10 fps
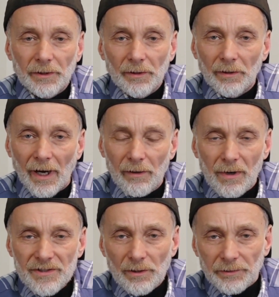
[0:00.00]
you know, I
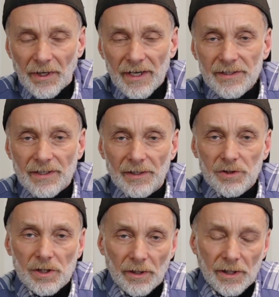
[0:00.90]
was not raised
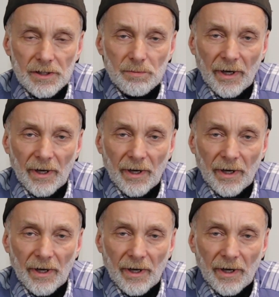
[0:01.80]
in church.